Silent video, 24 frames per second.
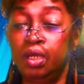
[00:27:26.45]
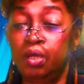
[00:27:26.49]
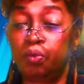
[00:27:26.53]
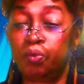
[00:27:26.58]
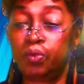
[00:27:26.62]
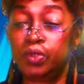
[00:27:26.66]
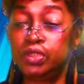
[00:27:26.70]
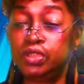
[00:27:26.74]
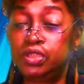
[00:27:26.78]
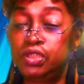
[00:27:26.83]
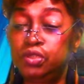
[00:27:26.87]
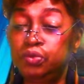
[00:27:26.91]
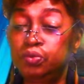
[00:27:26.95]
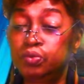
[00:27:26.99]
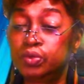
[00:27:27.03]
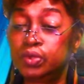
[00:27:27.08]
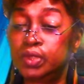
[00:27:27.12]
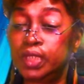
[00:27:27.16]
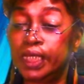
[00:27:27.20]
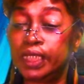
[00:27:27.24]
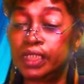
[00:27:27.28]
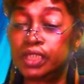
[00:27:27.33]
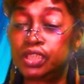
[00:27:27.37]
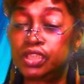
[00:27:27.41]
Once you were
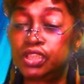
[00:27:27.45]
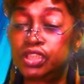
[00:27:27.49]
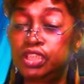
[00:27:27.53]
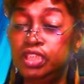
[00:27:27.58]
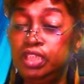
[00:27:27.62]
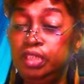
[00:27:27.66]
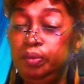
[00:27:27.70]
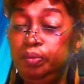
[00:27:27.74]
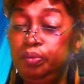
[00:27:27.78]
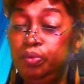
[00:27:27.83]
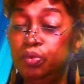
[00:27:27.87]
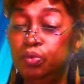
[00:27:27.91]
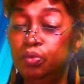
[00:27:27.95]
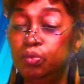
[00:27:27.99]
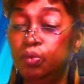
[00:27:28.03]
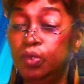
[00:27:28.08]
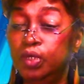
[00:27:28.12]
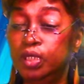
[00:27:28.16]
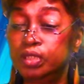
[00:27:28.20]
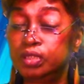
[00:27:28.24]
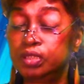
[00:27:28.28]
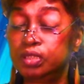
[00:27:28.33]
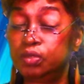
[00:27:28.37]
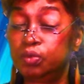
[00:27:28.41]
like sheep who
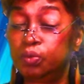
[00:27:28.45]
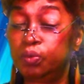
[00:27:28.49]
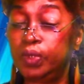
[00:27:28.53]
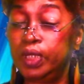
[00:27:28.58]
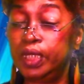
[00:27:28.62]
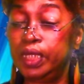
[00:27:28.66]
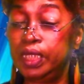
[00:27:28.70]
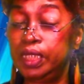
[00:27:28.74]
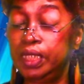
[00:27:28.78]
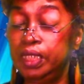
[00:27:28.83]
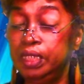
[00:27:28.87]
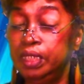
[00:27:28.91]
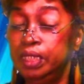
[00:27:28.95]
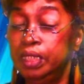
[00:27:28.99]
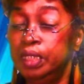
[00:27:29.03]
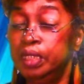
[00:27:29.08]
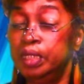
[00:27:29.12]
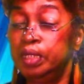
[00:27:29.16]
wandered away,